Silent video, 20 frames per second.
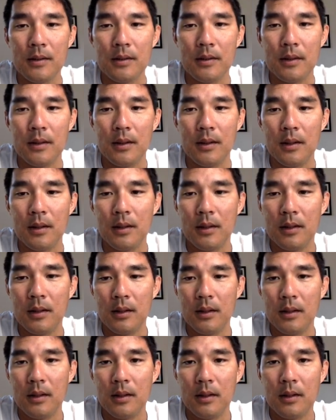
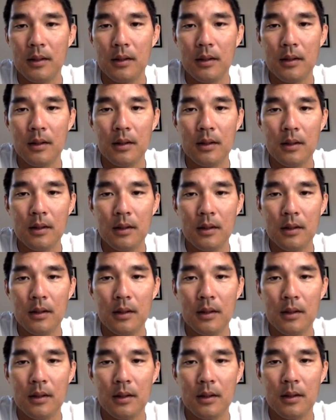
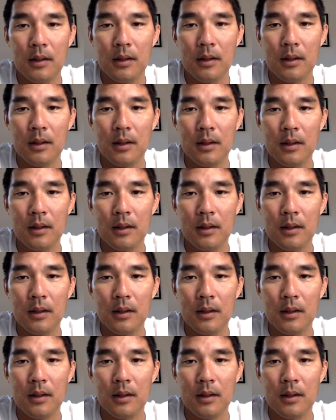Nothing is said.